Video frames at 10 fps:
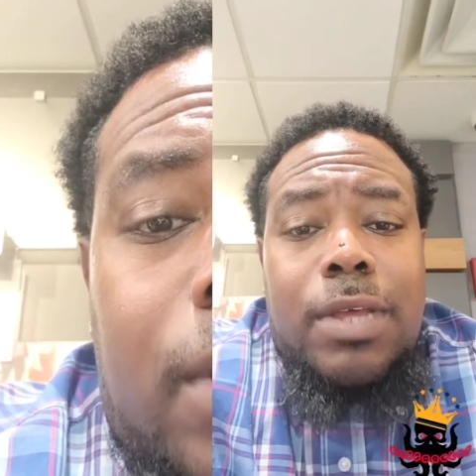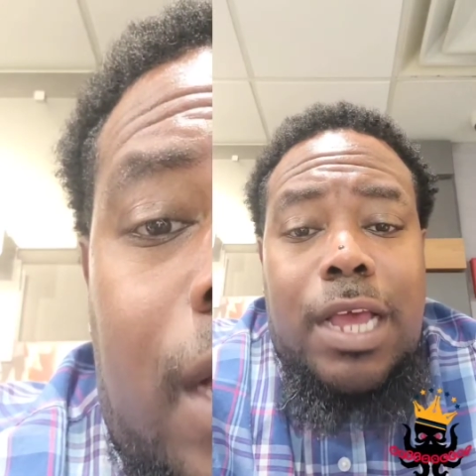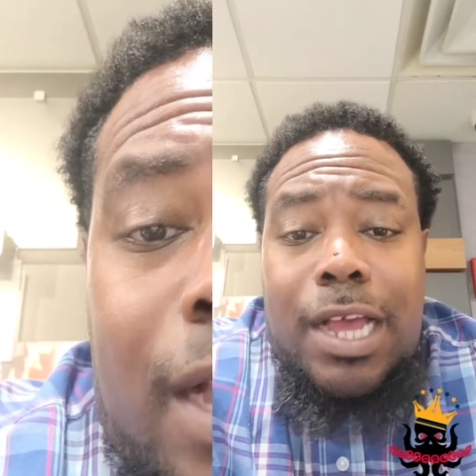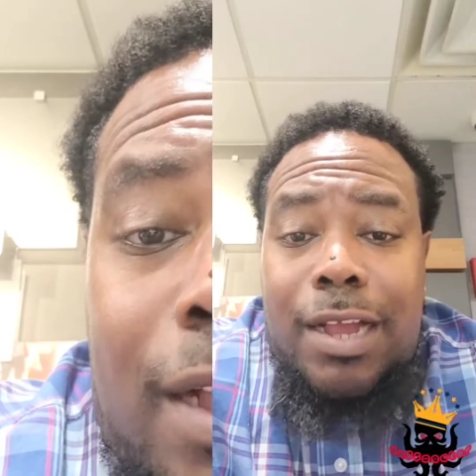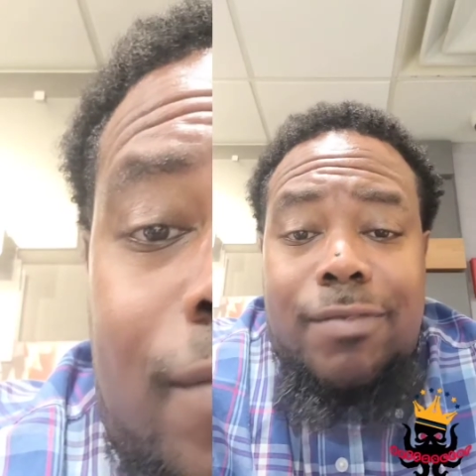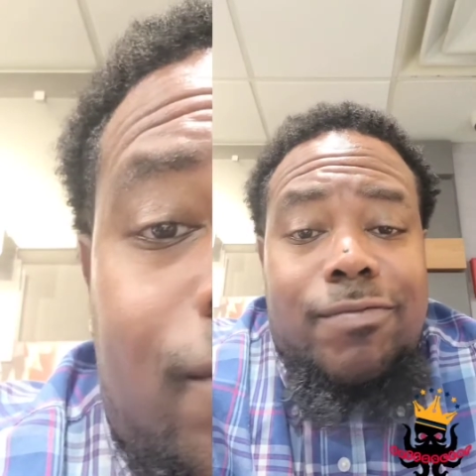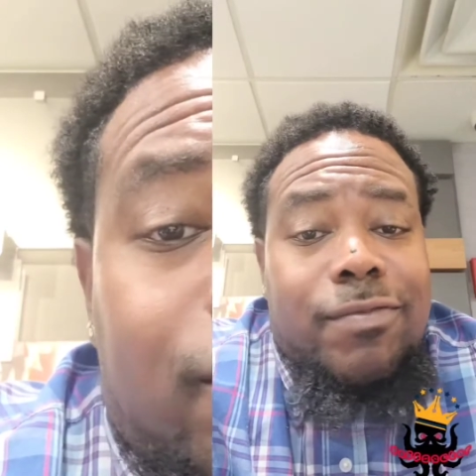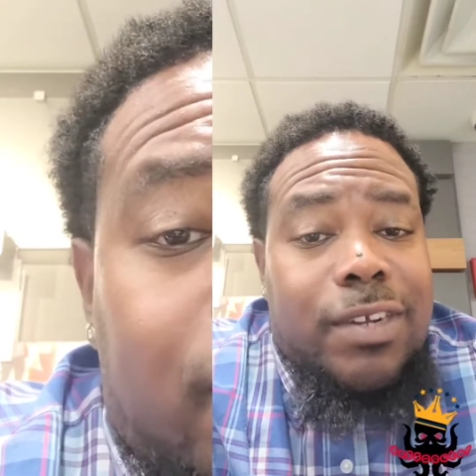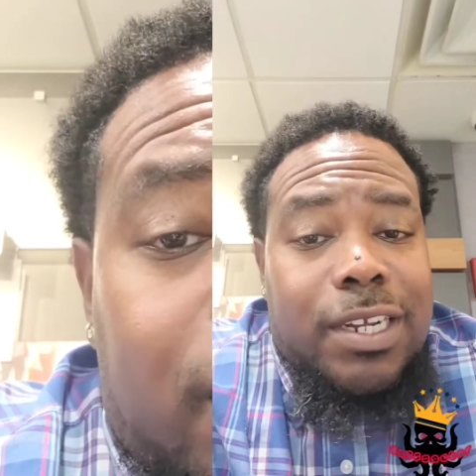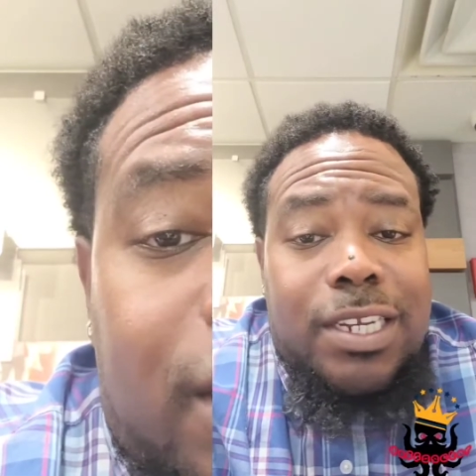I
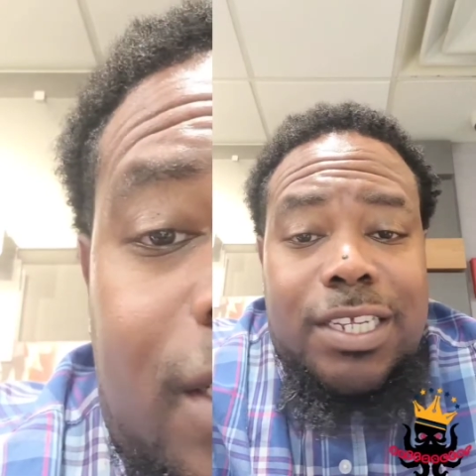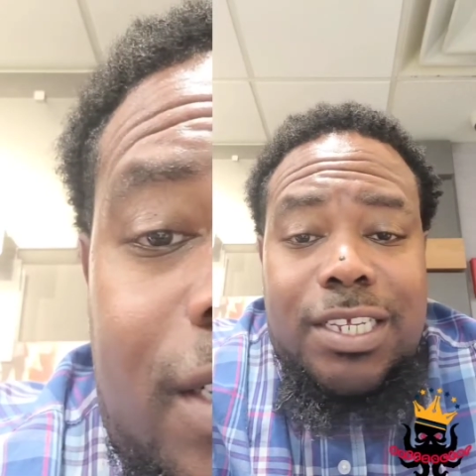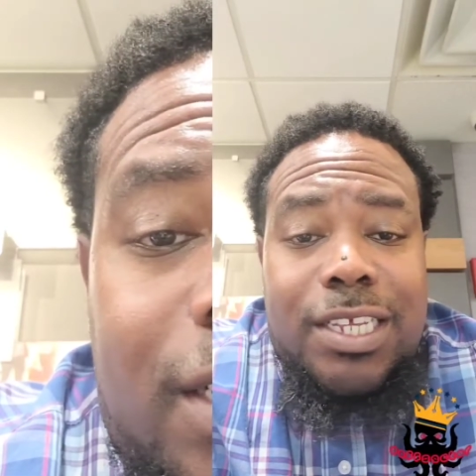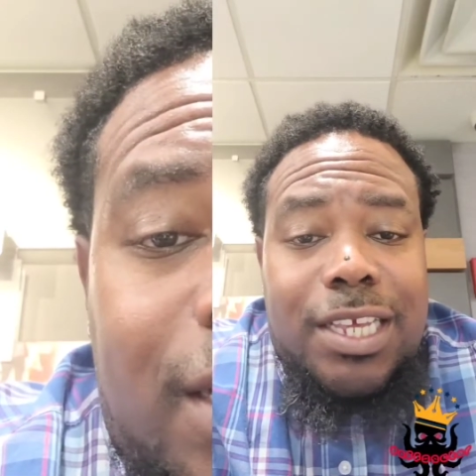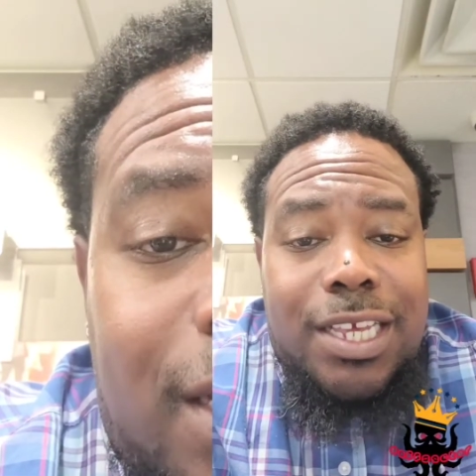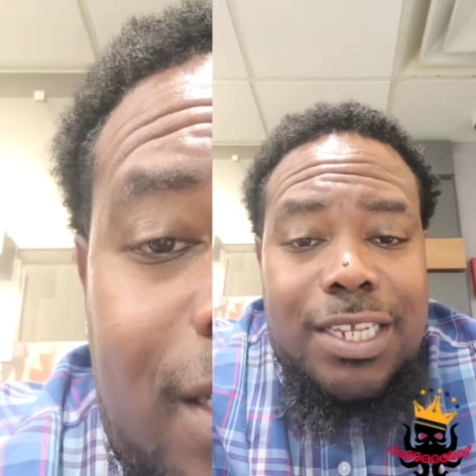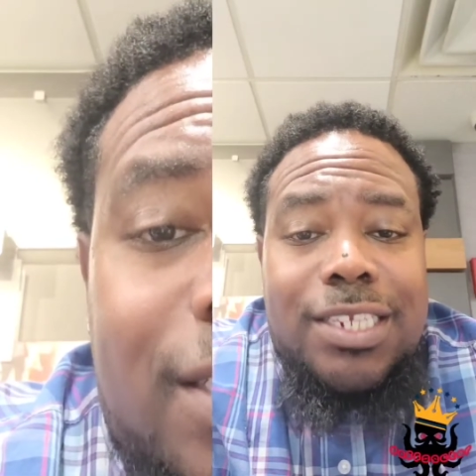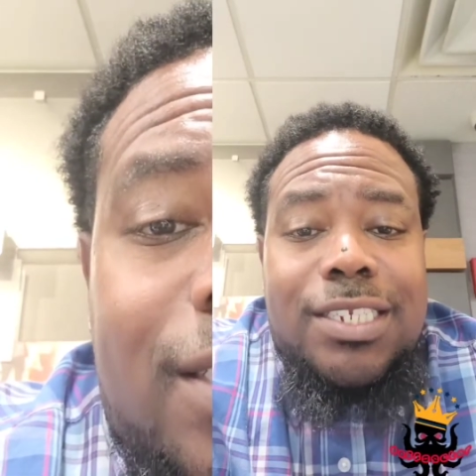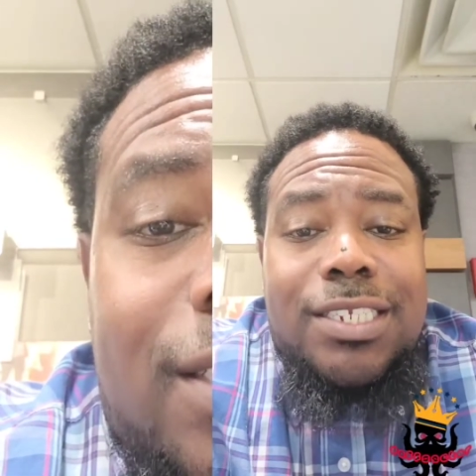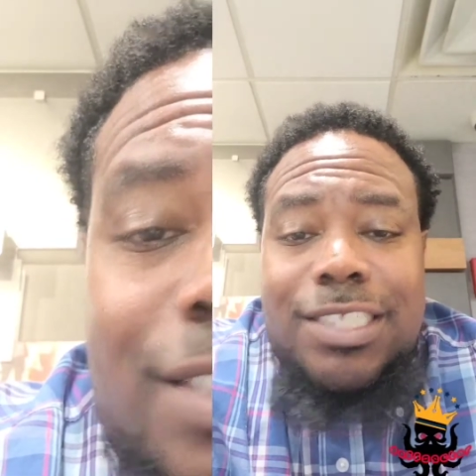really hate
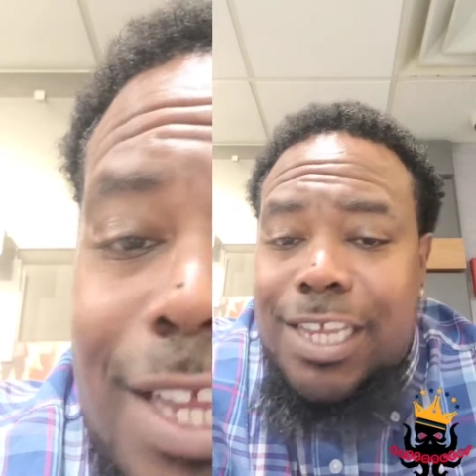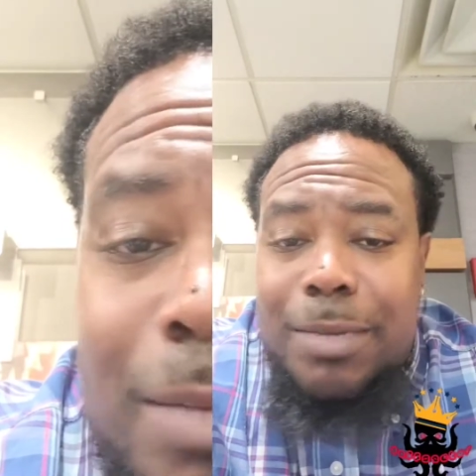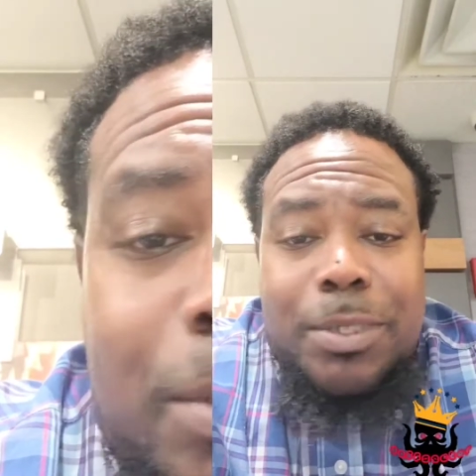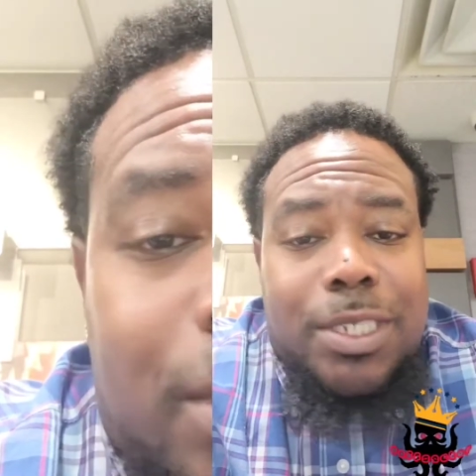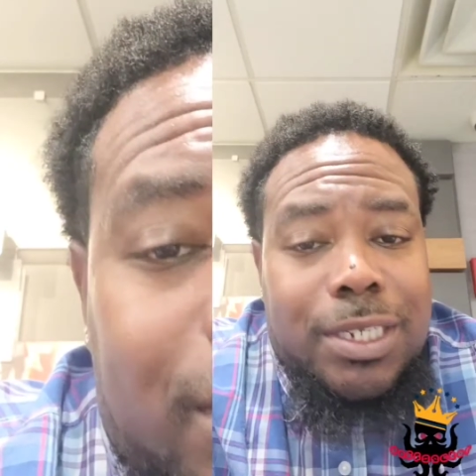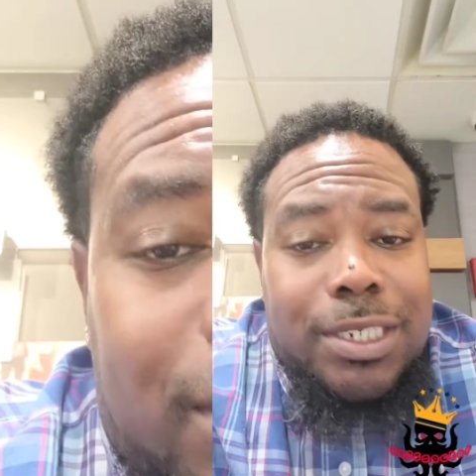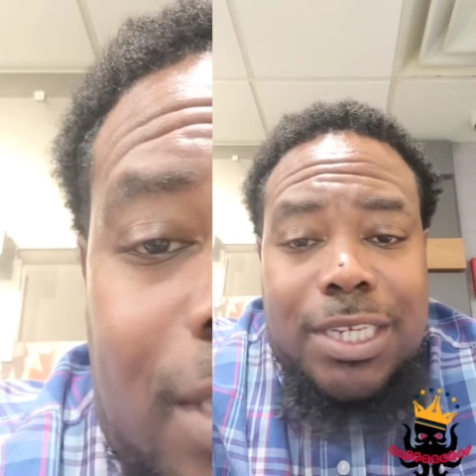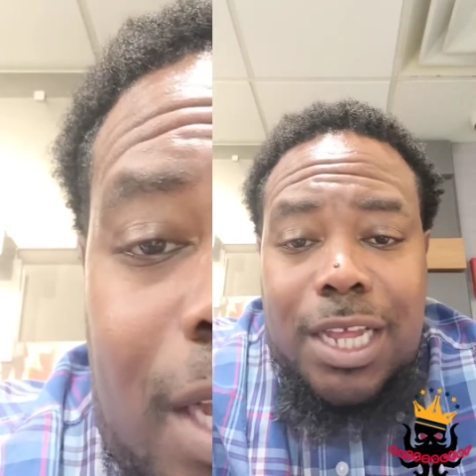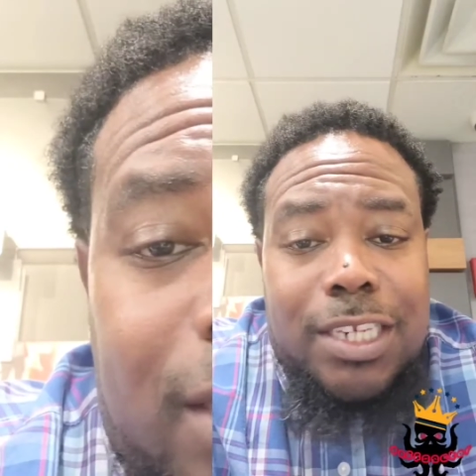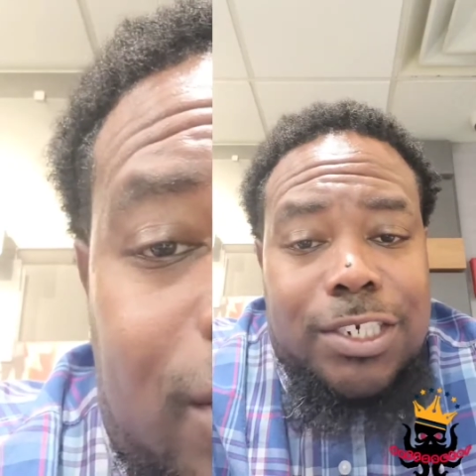Samsung's
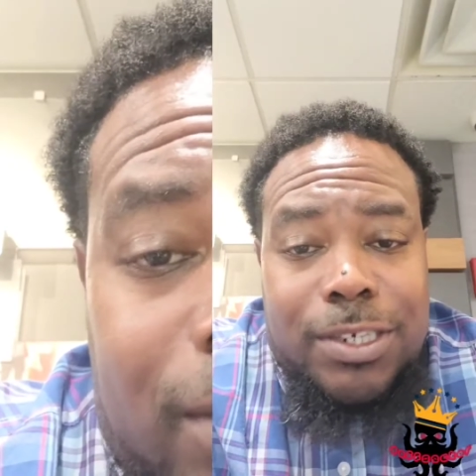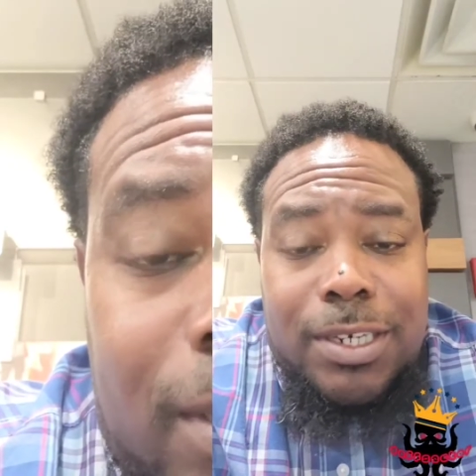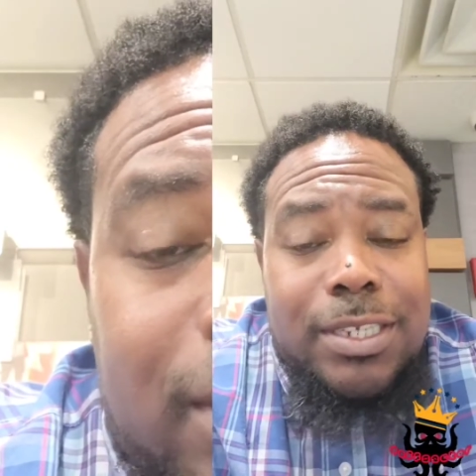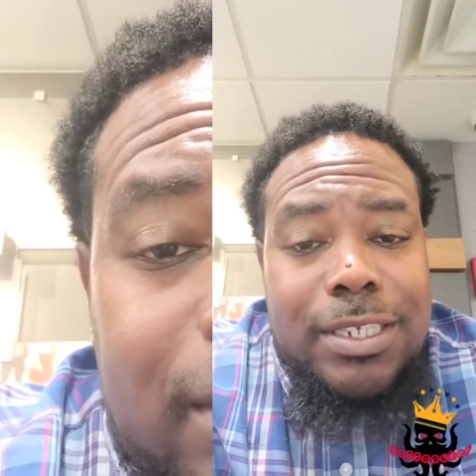launcher.